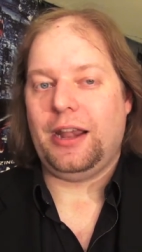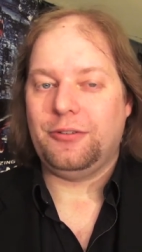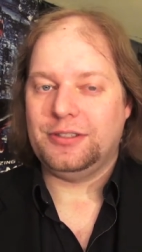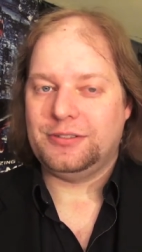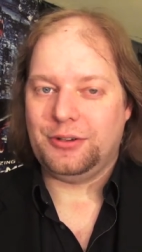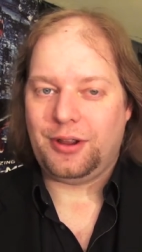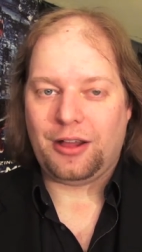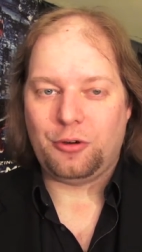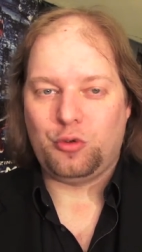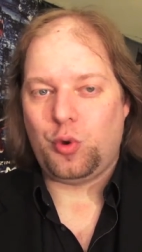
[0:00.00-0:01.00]
Everyone's doing
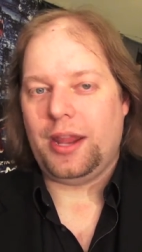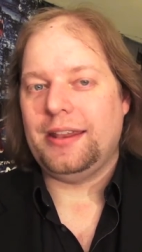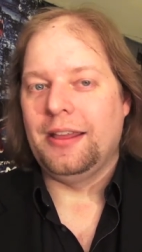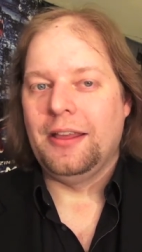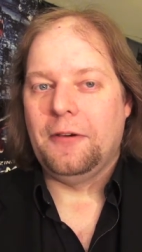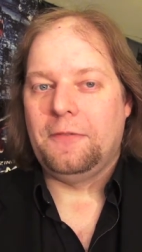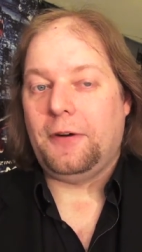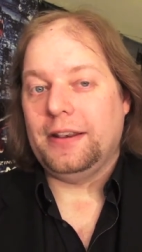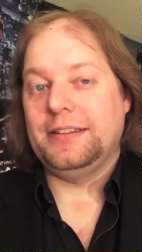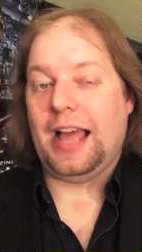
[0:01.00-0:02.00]
a great,
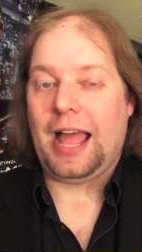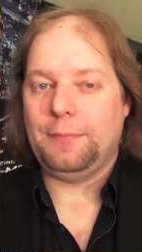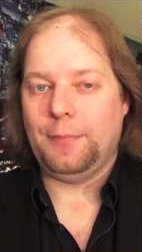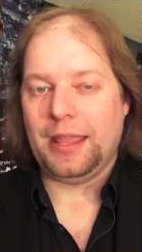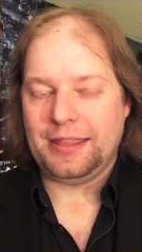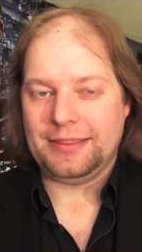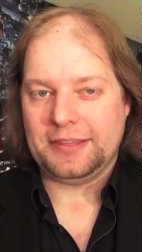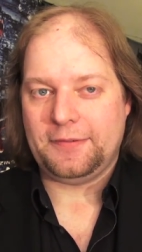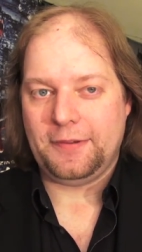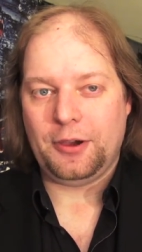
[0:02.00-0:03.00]
fun time making
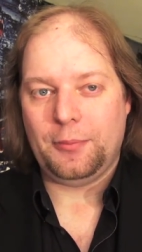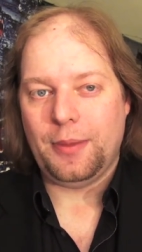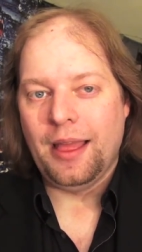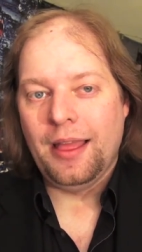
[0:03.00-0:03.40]
this film.